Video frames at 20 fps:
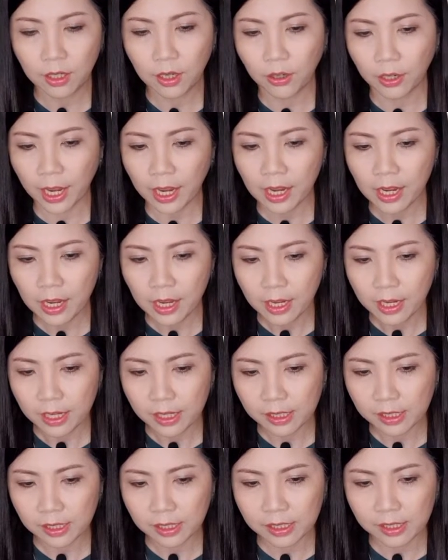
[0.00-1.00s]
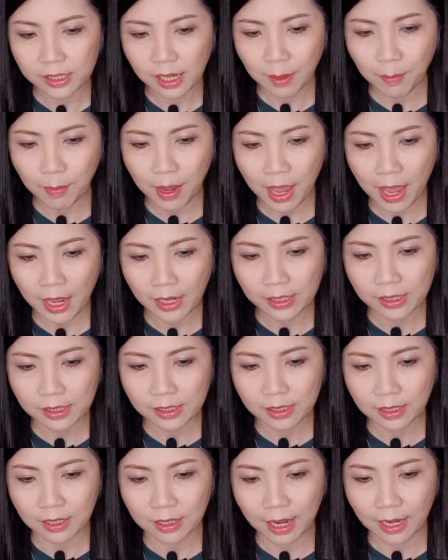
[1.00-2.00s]
Okay, it's the same as
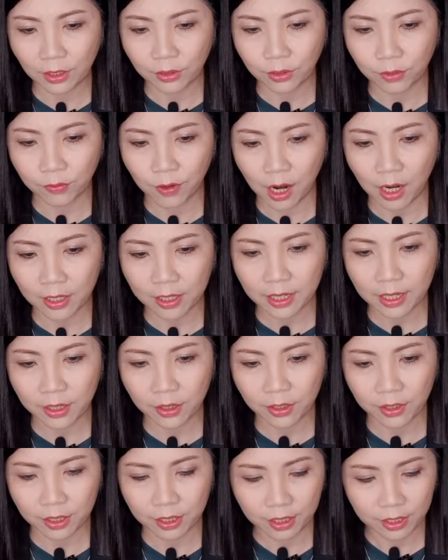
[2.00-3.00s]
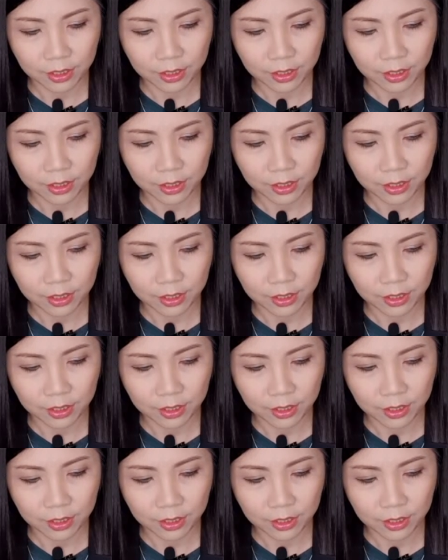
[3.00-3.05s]
the length of arc here